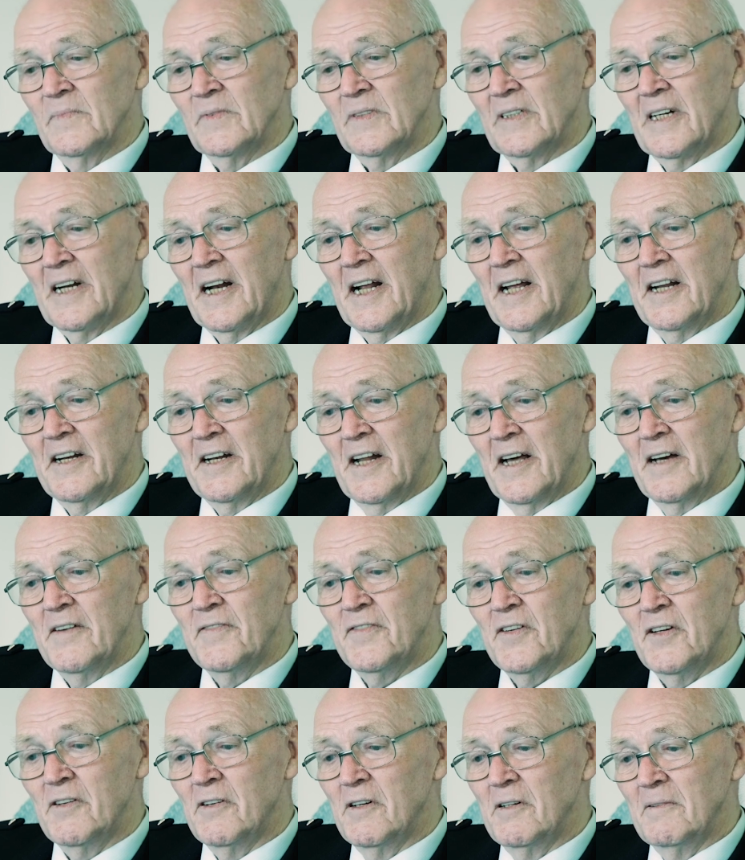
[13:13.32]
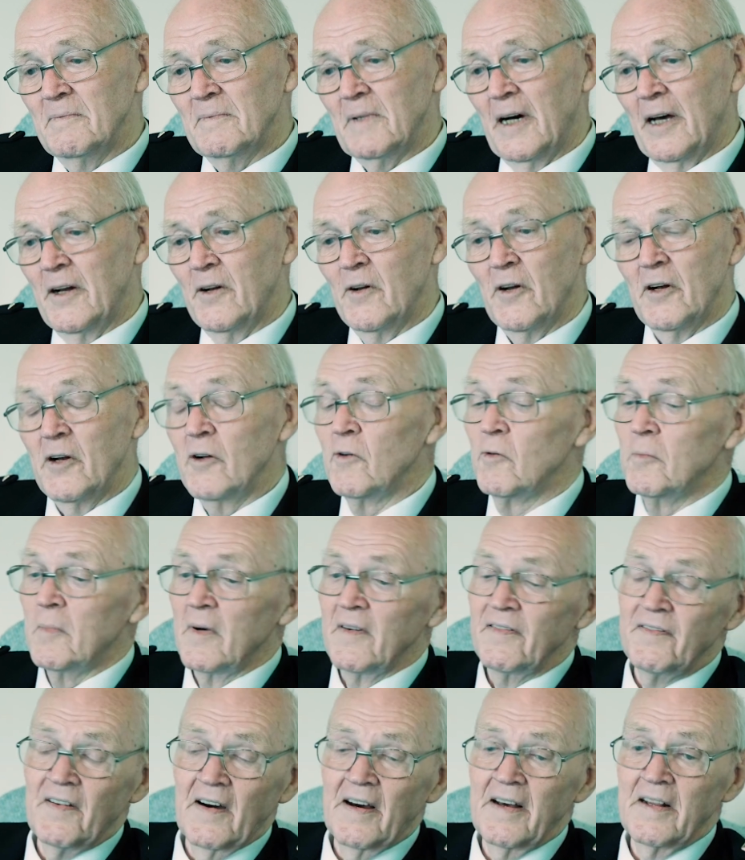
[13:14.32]
great nephew. And I know my
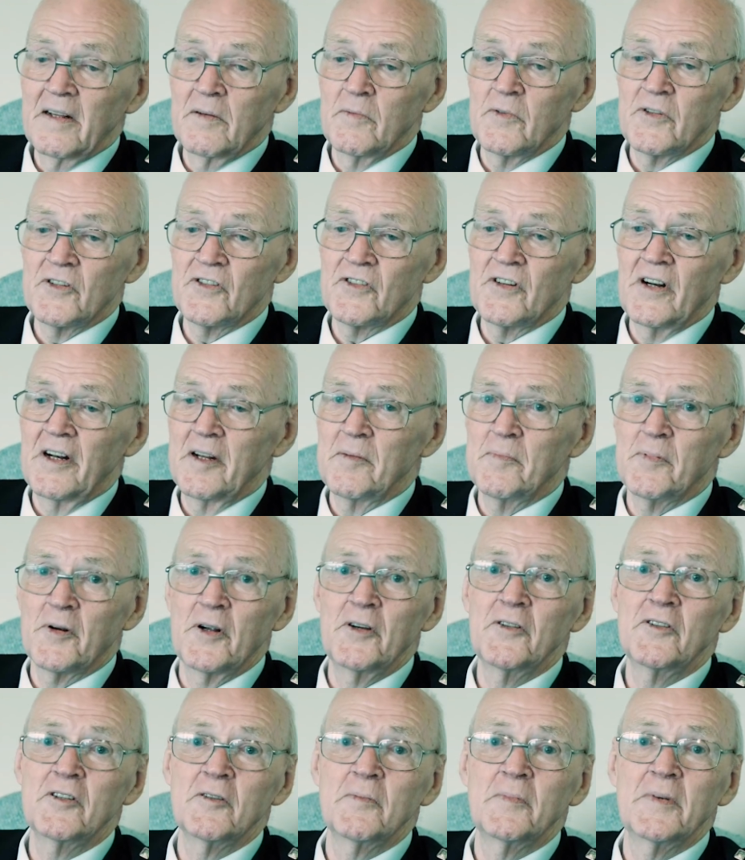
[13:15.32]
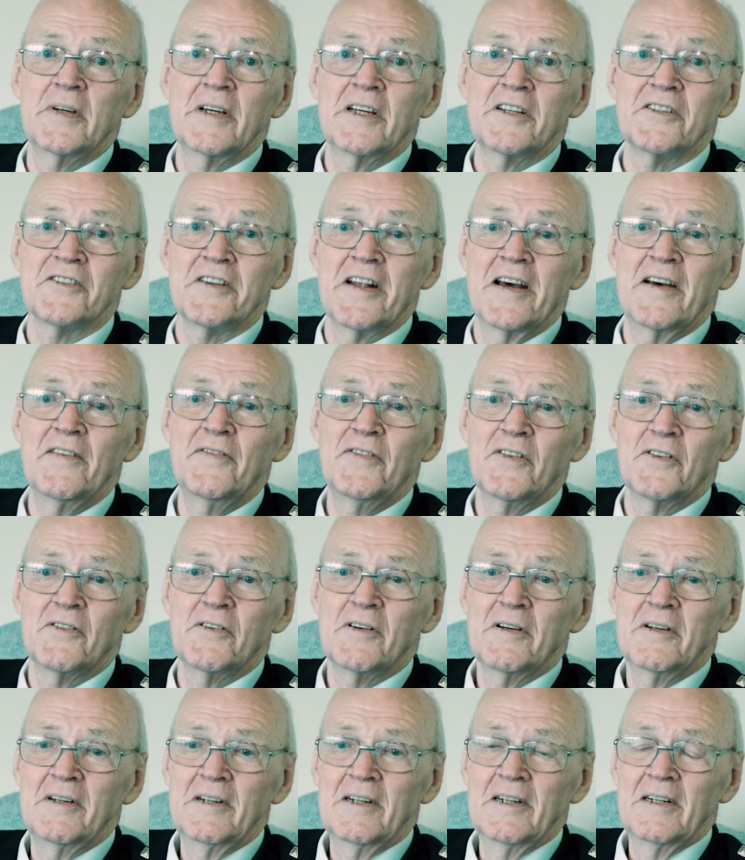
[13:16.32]
father was really proud to be his nephew.
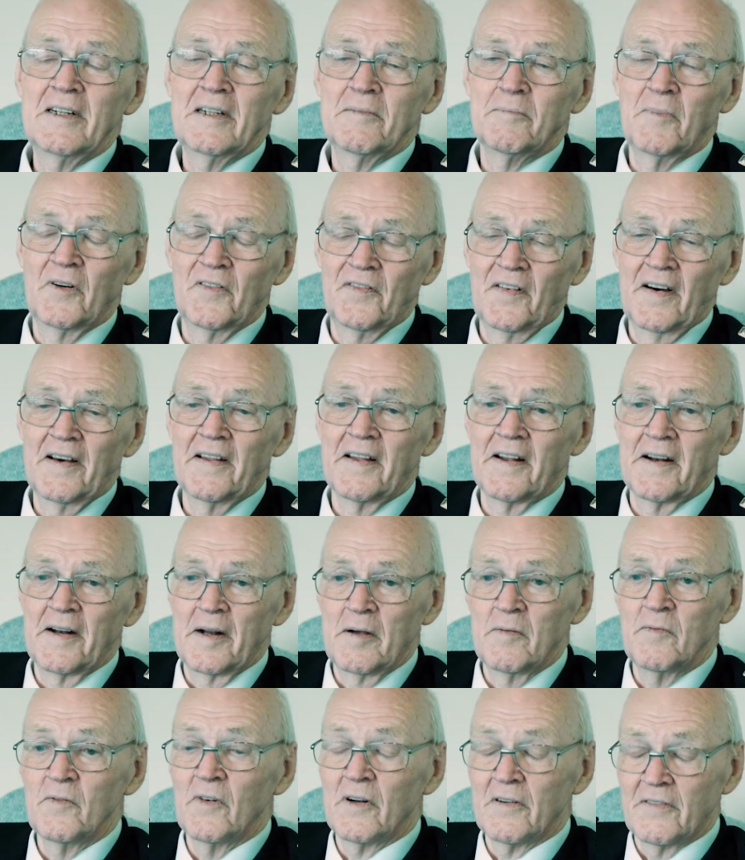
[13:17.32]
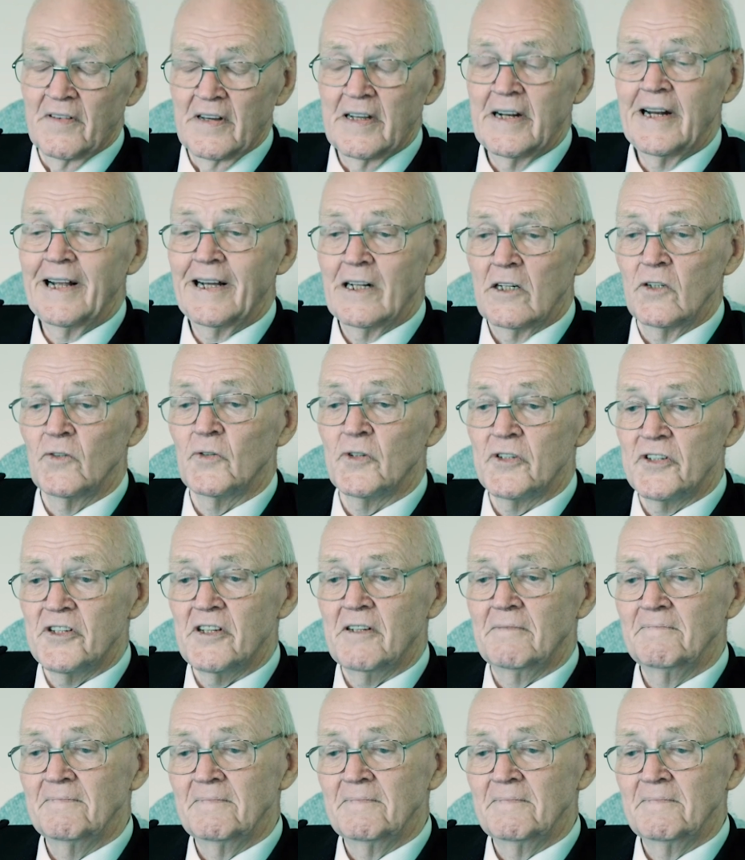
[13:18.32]
My father and him were very close.